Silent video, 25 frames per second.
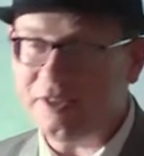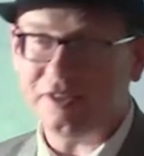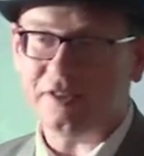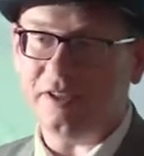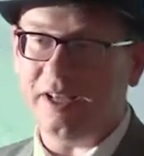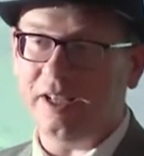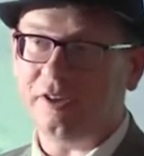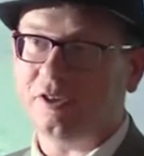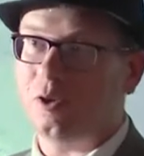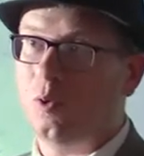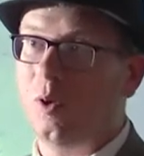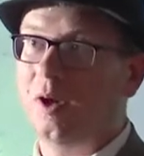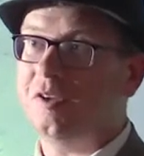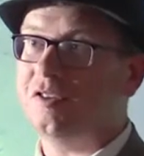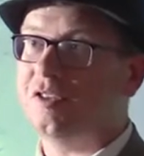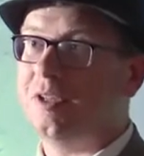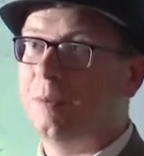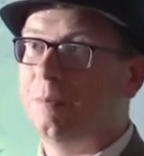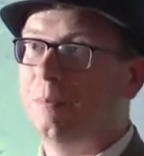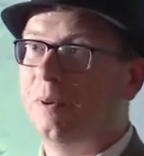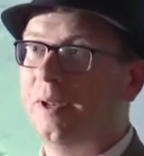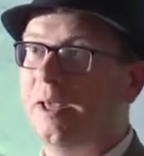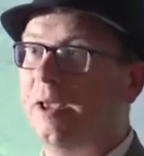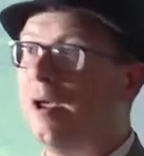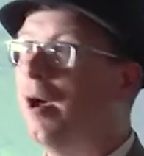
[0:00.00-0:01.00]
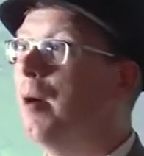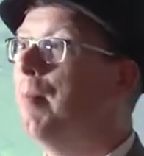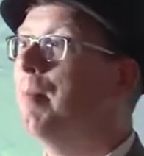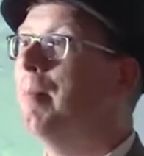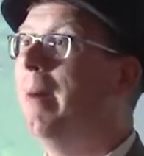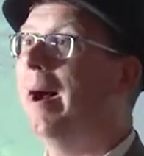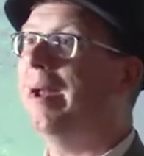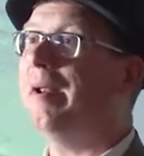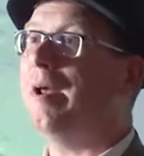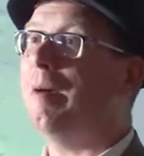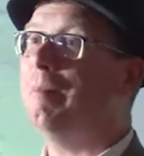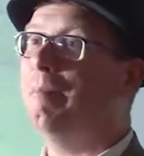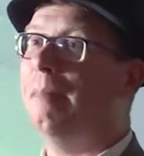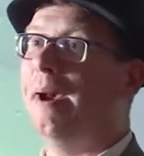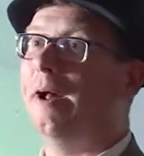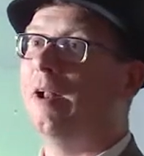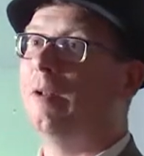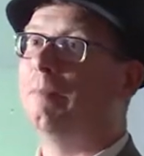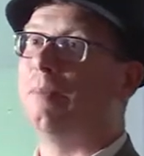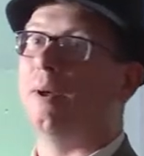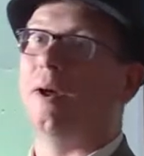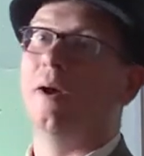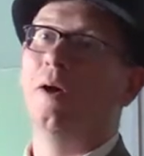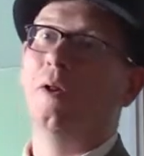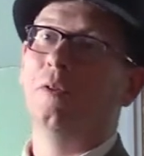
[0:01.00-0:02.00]
says quite simply, Madame
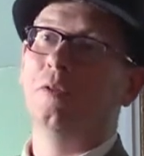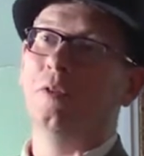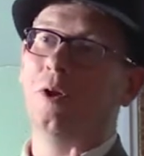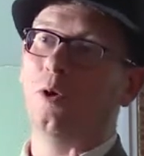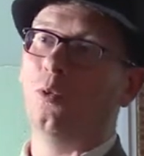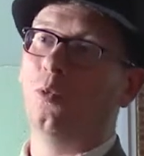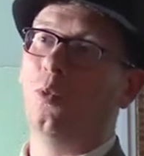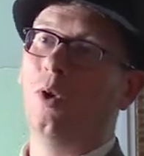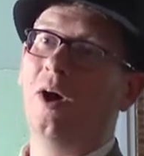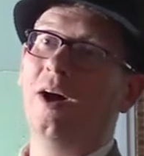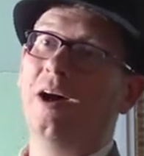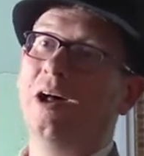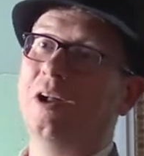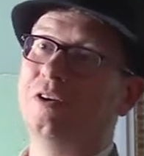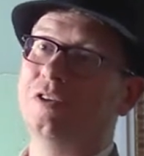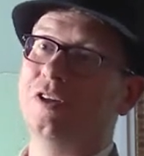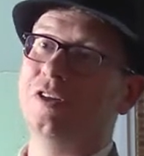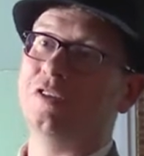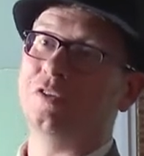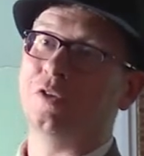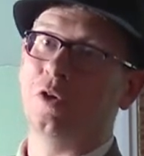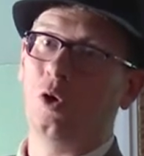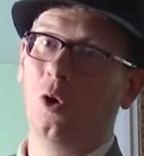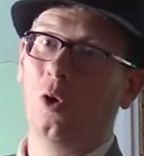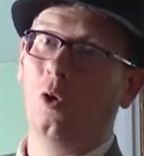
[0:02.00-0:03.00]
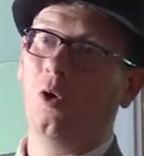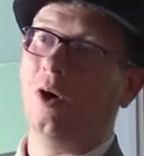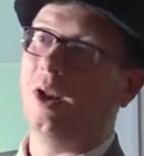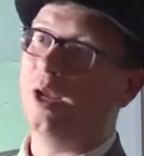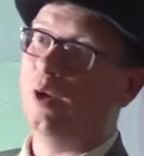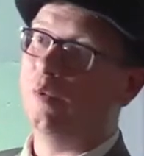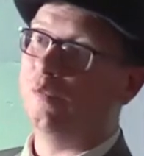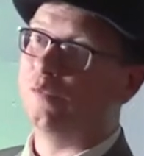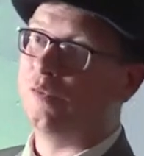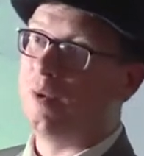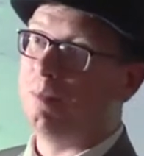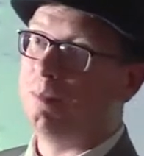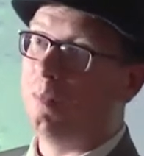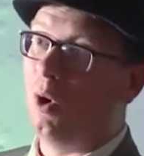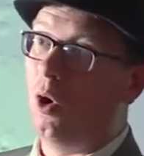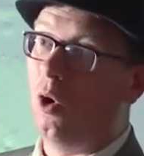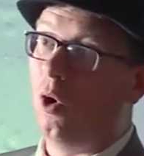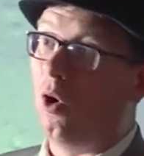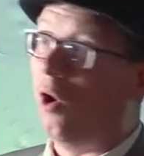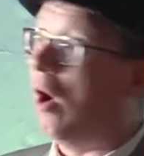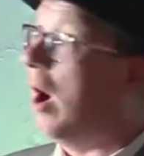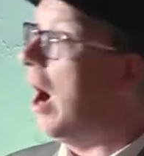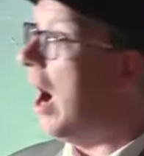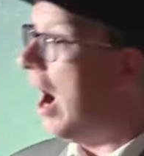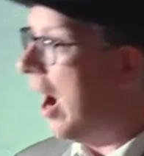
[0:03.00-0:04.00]
Melba, the world is calling for
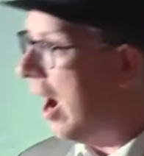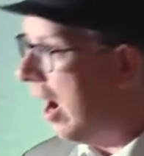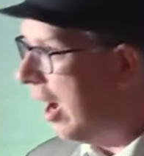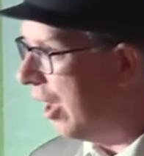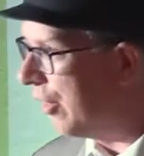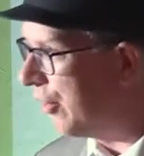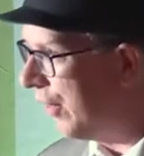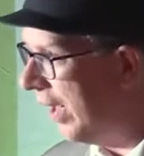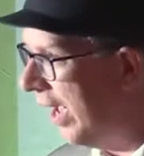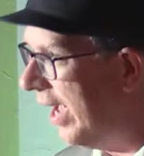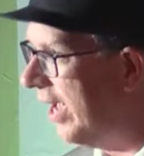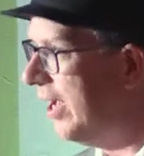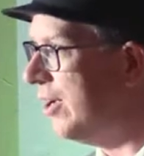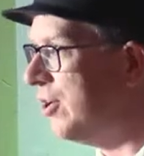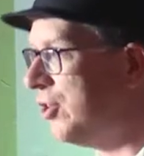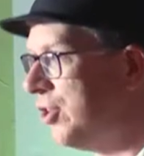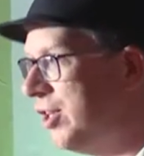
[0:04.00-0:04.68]
more, are they?